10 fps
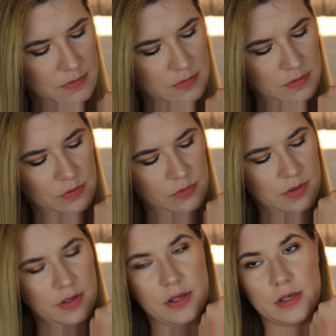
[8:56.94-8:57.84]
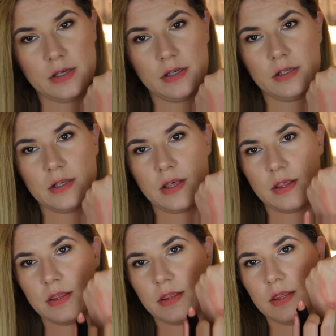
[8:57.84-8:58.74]
So
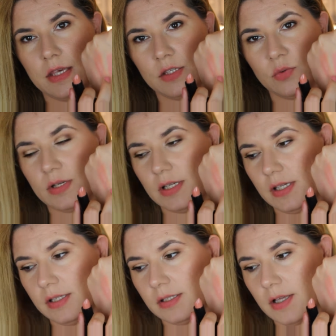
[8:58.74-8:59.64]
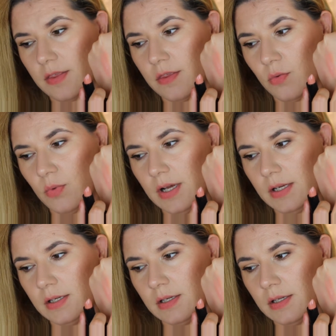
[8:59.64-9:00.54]
uh, this one is the
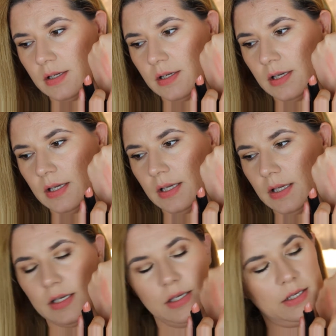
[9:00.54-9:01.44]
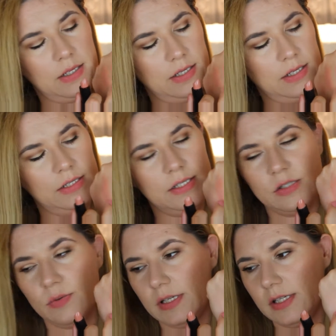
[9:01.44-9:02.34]
one, and
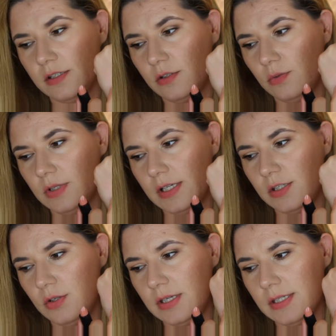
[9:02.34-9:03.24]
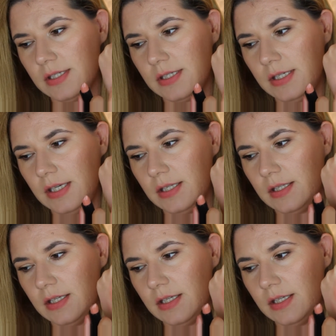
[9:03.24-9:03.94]
this one is nude. As you can see,